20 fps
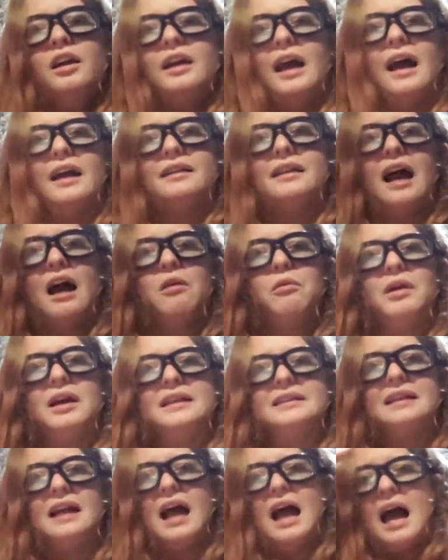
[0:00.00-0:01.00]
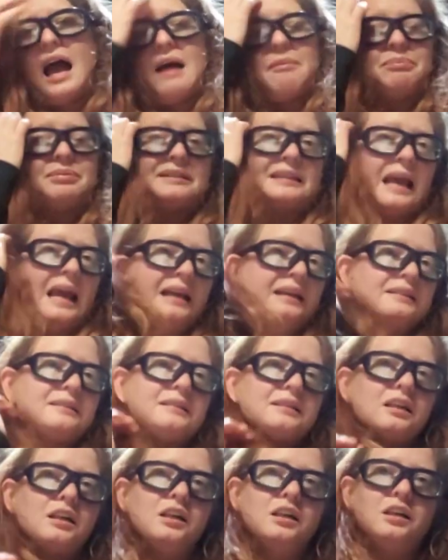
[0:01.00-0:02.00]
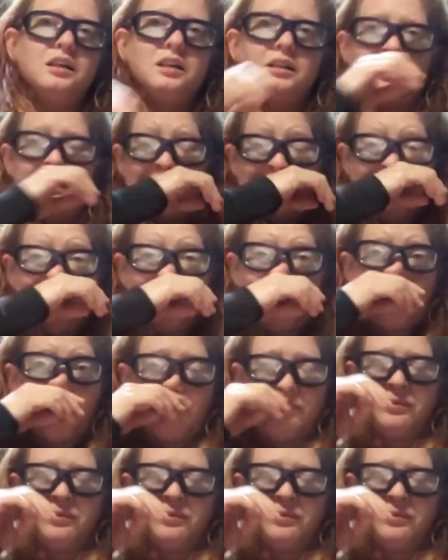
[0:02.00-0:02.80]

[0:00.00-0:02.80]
Now, that was the update. Um,